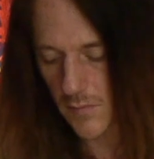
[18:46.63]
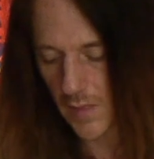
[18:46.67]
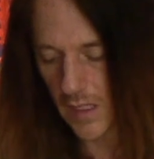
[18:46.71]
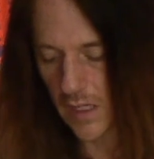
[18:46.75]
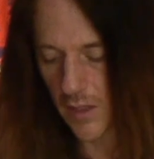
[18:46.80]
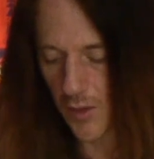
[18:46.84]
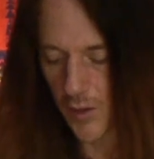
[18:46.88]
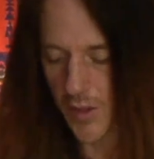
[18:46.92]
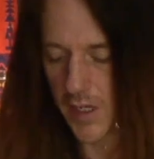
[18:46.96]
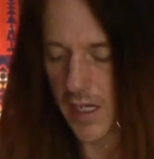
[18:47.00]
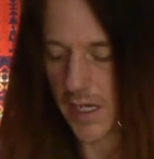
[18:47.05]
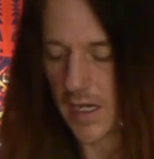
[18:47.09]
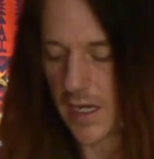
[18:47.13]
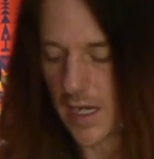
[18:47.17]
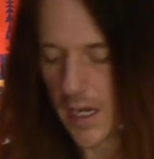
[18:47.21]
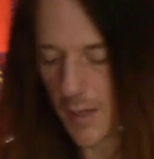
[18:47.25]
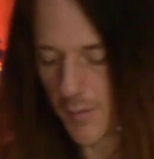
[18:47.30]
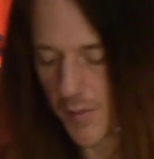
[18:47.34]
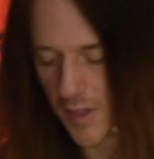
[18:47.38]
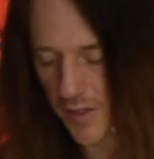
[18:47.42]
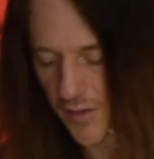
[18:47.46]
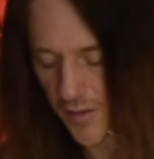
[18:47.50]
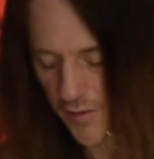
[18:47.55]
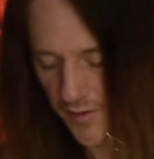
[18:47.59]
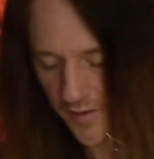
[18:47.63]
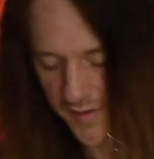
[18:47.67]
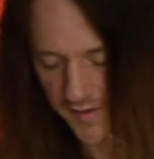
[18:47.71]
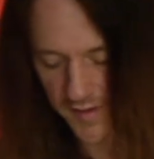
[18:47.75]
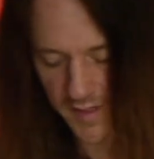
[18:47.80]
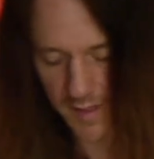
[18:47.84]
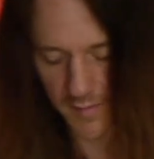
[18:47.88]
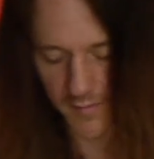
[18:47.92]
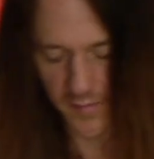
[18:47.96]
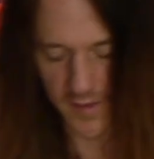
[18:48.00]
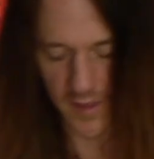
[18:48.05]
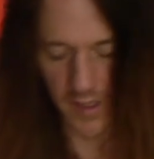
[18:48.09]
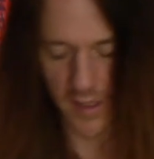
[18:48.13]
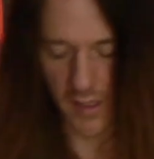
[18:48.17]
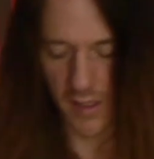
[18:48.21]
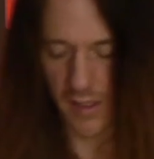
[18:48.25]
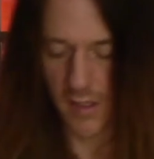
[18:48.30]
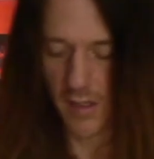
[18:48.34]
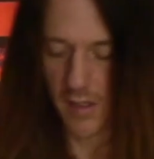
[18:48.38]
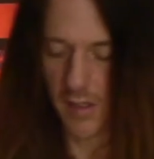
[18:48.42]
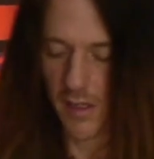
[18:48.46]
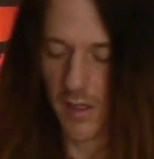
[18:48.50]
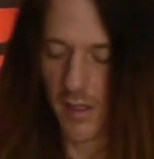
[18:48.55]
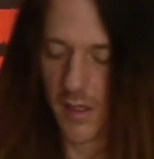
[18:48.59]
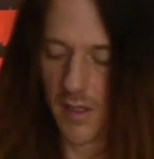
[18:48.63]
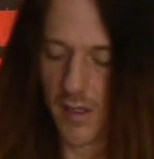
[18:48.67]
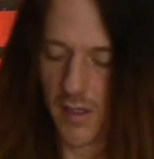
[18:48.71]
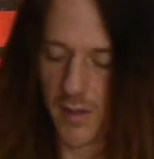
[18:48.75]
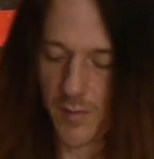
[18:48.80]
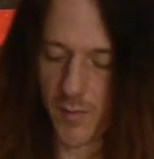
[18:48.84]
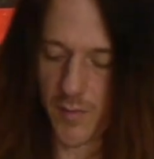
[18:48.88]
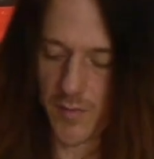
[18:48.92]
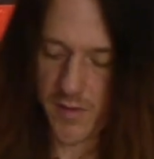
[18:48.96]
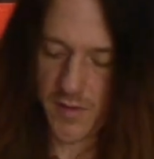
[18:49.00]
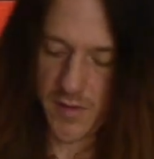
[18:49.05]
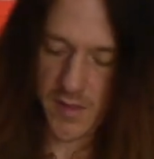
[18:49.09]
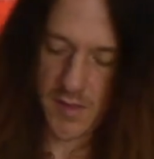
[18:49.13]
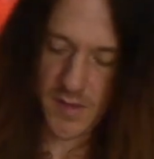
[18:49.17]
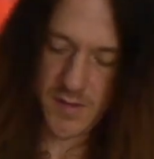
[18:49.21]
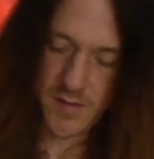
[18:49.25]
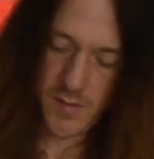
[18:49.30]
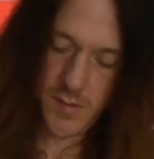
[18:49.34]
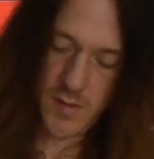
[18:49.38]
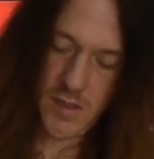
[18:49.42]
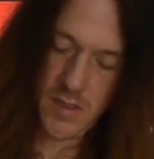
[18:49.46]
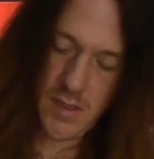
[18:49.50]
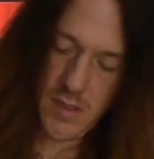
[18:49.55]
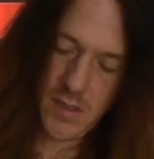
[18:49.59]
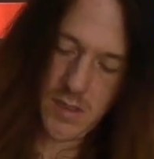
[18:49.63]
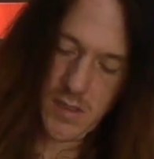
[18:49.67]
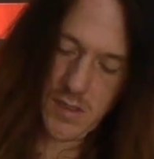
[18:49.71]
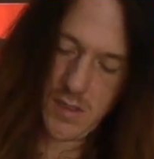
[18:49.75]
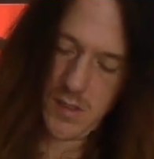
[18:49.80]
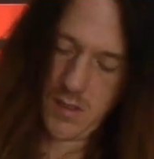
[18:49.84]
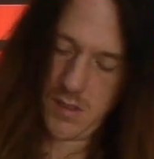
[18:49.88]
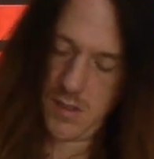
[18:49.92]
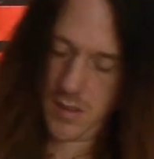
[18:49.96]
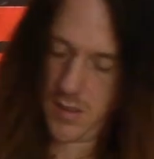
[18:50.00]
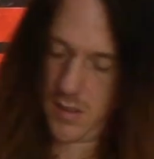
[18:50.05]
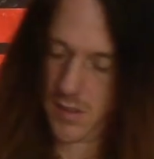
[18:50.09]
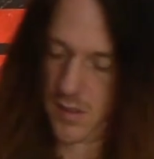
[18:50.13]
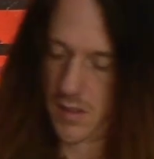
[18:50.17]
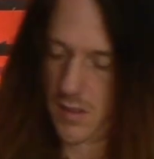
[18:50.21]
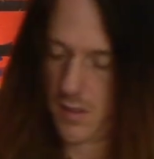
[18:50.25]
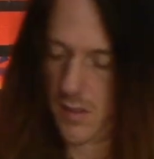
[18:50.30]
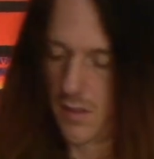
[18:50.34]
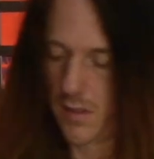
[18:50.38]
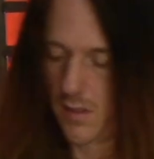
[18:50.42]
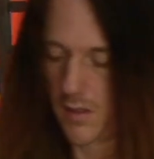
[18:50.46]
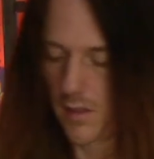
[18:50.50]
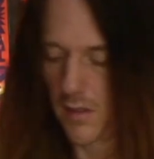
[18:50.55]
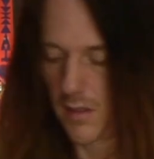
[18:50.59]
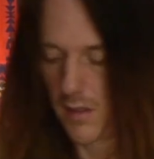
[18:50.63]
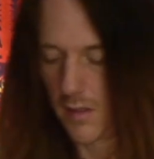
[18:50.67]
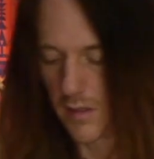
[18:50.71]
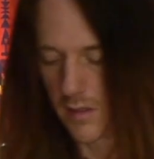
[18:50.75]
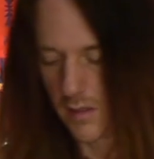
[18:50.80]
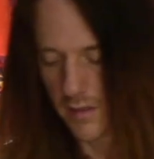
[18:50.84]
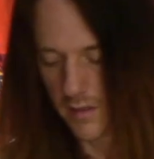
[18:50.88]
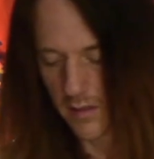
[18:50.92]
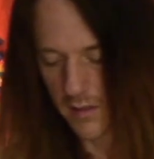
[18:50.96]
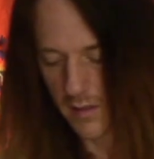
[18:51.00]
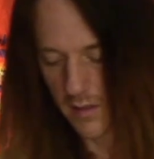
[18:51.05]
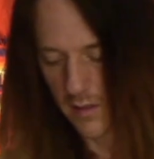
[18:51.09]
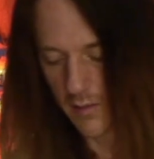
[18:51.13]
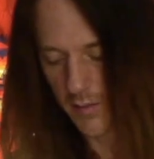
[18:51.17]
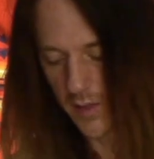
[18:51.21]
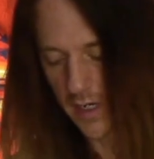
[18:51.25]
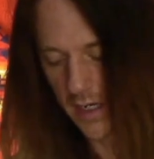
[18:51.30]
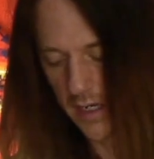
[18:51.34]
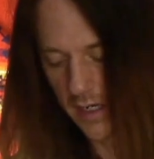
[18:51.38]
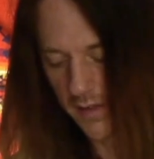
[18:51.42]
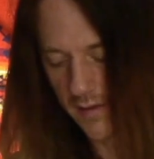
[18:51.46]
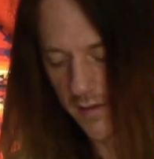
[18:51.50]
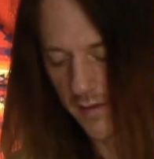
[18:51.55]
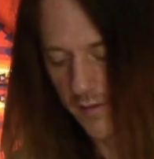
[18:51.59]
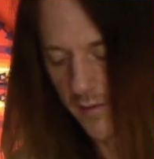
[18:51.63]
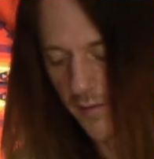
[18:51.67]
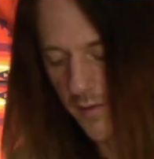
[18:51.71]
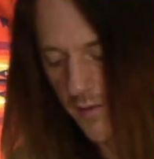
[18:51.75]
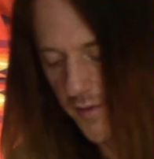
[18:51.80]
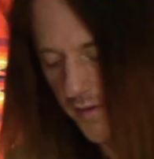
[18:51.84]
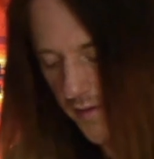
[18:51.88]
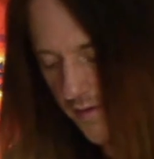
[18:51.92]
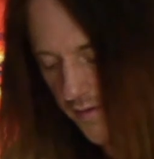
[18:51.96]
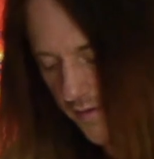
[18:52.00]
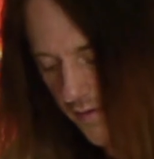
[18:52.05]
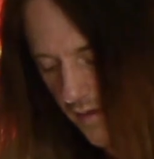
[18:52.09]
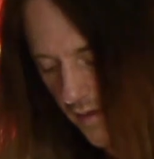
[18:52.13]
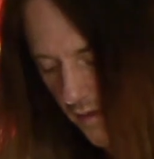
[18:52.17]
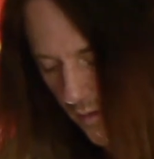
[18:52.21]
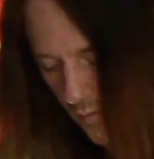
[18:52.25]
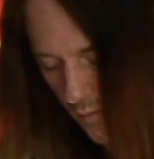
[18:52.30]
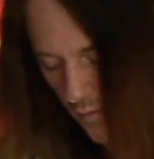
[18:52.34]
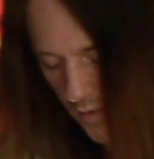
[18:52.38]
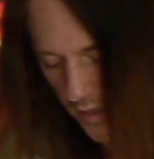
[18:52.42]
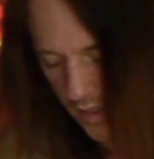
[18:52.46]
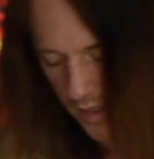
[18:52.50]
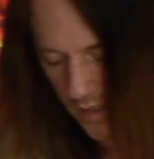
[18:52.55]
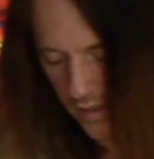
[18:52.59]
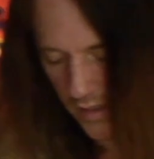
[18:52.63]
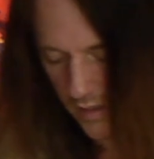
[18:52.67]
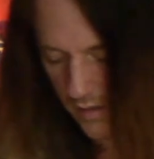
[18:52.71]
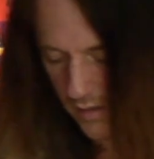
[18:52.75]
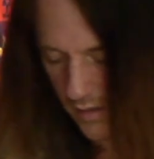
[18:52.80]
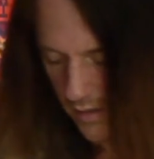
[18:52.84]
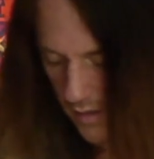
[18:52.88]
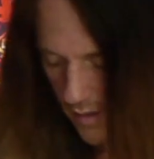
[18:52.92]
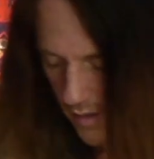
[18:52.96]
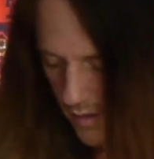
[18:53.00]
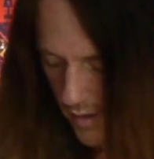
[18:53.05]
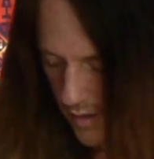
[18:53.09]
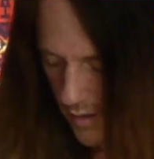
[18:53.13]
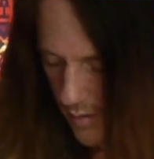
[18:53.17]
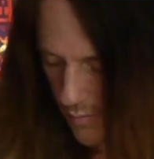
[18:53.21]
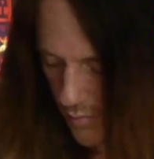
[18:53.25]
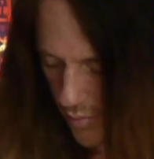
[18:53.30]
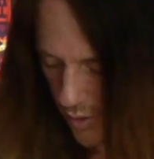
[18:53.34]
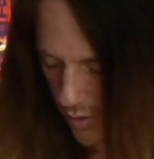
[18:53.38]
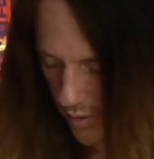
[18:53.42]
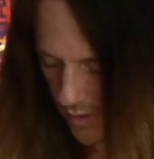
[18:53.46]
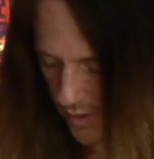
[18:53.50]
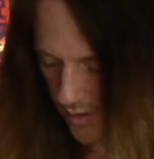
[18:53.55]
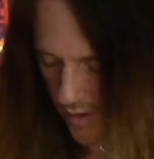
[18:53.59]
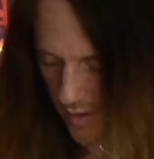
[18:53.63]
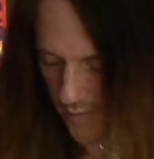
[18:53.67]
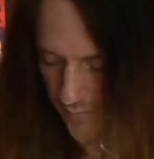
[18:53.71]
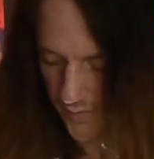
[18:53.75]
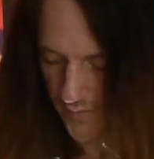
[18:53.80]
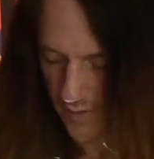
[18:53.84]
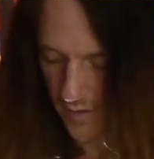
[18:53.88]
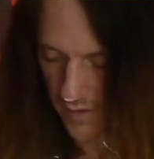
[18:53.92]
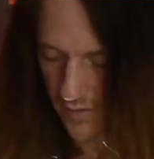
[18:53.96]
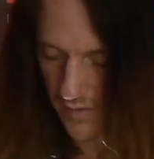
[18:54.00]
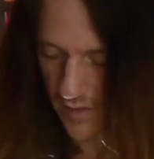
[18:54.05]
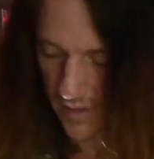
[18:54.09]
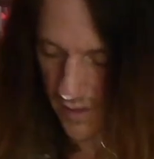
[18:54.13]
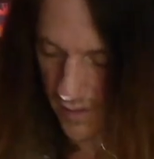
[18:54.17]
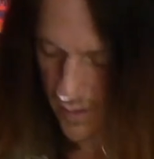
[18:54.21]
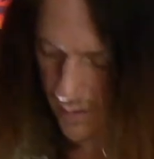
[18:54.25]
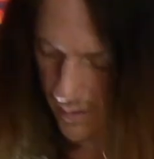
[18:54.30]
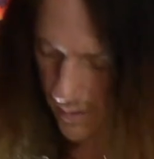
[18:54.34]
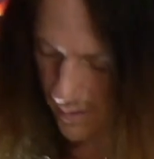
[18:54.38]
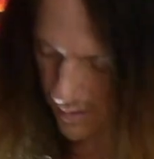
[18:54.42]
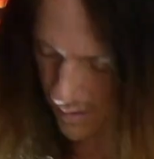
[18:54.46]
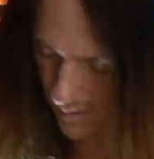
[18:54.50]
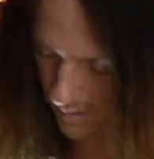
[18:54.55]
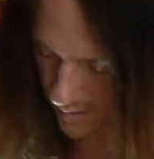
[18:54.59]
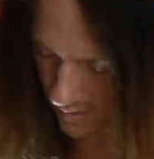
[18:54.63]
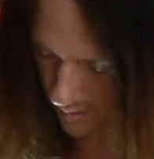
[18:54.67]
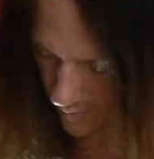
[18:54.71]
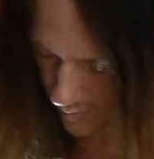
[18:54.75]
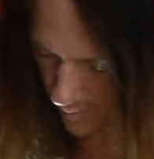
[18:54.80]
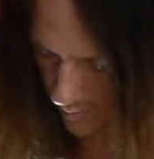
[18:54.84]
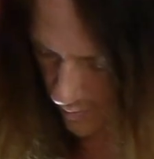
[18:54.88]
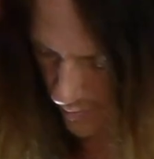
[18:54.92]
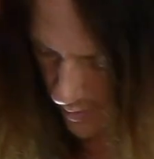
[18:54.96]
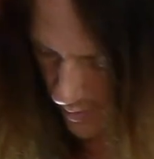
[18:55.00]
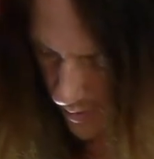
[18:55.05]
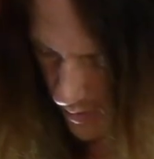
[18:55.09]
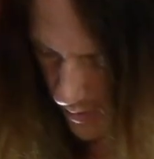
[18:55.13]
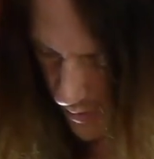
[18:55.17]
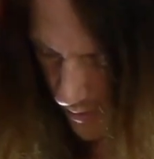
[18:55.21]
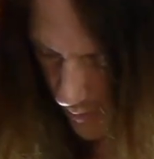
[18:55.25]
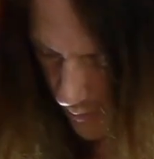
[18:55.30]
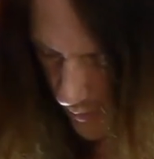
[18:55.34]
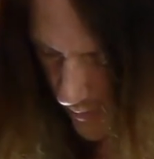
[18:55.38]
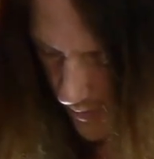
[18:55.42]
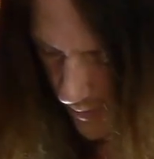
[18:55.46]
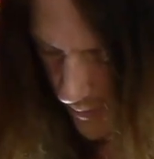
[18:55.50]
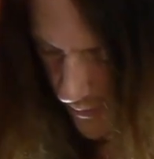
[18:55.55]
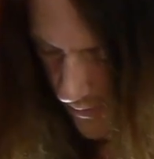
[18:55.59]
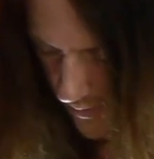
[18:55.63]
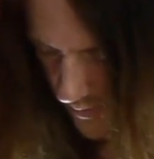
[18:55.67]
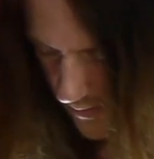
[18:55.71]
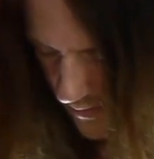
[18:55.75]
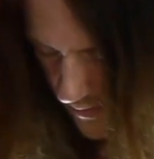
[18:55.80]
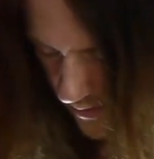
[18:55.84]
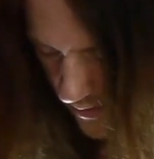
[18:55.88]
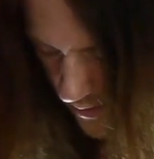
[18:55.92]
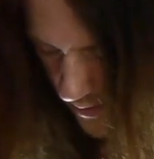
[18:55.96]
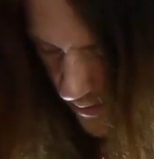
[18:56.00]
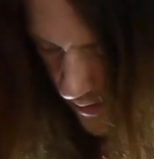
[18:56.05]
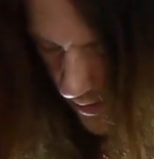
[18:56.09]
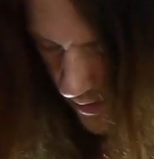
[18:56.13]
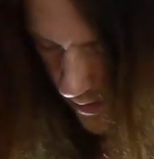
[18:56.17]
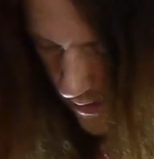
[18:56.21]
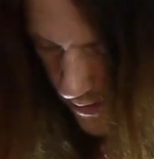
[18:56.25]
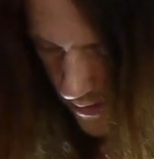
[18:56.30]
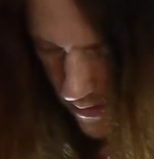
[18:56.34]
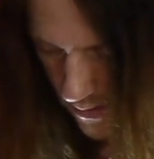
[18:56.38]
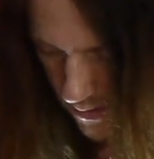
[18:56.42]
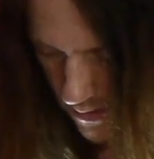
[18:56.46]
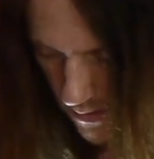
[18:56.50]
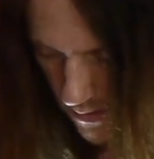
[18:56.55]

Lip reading: Okay, now I'm going to do the same thing with this one. I would hate to do all this solder work and then pull it off the... Uh-oh, did we lose our solder here?